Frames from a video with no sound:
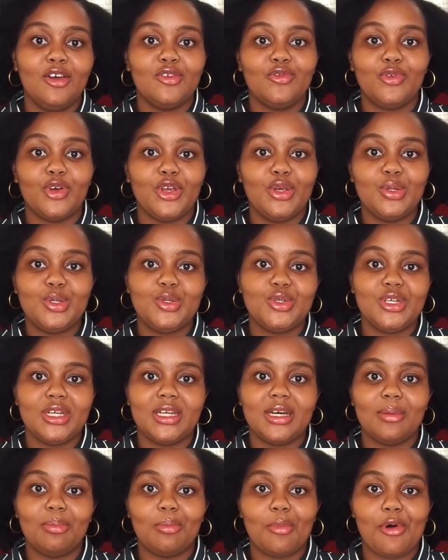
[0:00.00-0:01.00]
for you to
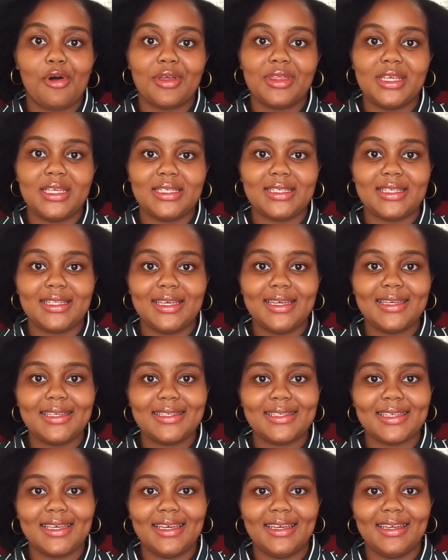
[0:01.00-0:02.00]
read up more on these
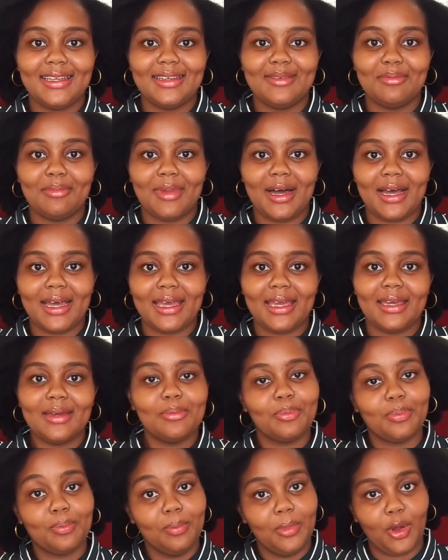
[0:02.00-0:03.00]
things in my
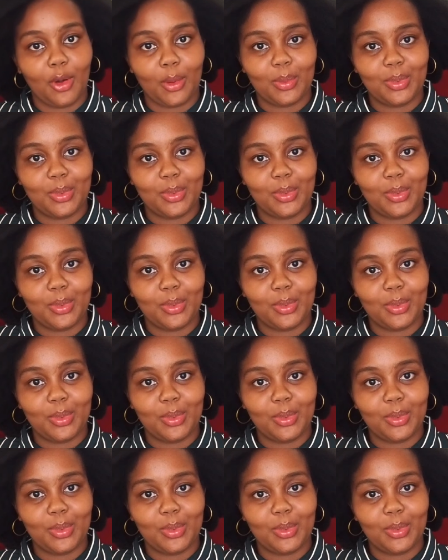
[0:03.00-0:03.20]
blog